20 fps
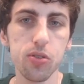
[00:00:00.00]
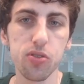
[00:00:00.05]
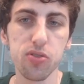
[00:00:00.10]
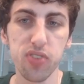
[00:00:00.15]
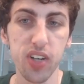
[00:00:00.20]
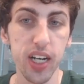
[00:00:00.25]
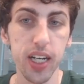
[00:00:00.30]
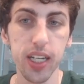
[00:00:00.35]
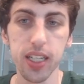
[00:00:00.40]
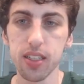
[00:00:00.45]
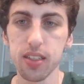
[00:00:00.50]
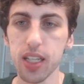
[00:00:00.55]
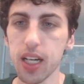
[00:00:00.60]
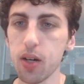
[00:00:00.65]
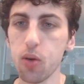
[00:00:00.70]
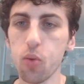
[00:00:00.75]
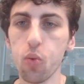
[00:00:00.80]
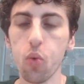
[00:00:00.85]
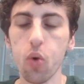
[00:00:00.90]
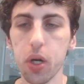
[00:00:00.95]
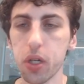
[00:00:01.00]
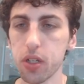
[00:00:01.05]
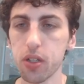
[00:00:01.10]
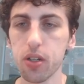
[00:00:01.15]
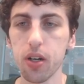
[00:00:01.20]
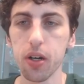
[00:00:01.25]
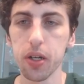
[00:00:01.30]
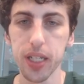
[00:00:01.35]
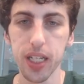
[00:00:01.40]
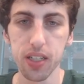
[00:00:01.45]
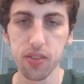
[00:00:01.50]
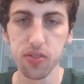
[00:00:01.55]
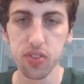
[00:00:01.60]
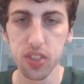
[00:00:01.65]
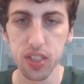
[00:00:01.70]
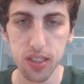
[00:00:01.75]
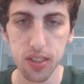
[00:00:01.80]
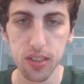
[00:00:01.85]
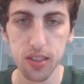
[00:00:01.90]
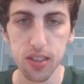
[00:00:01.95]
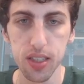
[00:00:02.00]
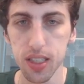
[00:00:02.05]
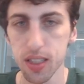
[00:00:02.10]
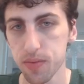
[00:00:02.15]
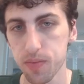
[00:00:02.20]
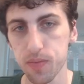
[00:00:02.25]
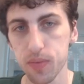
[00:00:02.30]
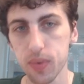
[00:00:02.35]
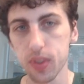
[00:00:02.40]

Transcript: find that 1 card out of 60?